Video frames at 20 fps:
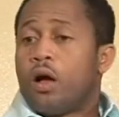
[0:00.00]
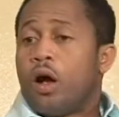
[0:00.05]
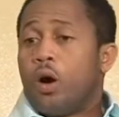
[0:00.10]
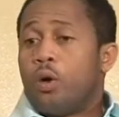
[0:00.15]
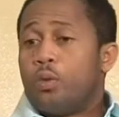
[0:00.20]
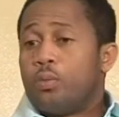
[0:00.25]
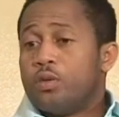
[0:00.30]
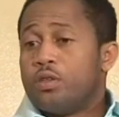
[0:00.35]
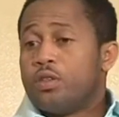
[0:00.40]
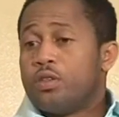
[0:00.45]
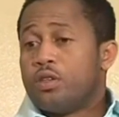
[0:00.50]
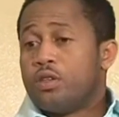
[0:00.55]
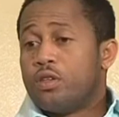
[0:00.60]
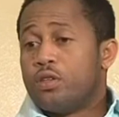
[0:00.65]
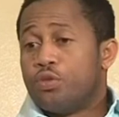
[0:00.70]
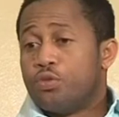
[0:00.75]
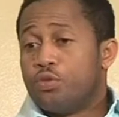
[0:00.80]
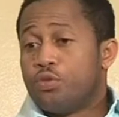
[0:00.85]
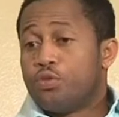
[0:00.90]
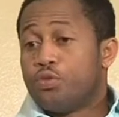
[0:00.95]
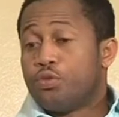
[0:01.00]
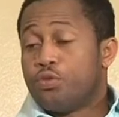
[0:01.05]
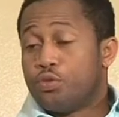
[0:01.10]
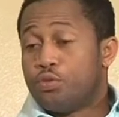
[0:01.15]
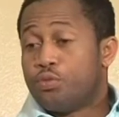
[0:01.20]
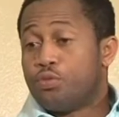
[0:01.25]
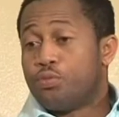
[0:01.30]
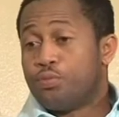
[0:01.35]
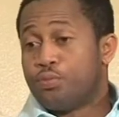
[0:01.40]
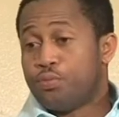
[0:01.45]
I'll be seeing
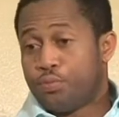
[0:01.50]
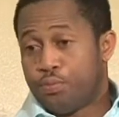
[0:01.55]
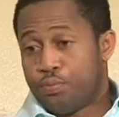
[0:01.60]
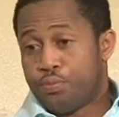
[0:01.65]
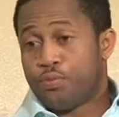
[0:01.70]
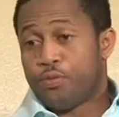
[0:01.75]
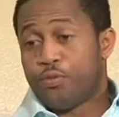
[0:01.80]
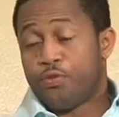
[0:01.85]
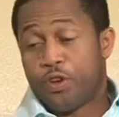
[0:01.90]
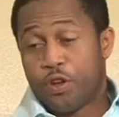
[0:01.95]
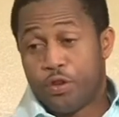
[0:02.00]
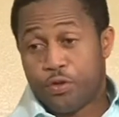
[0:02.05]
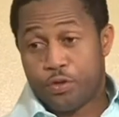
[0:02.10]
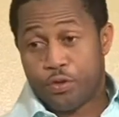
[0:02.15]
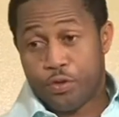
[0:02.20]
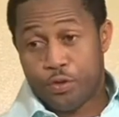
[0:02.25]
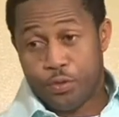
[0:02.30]
you very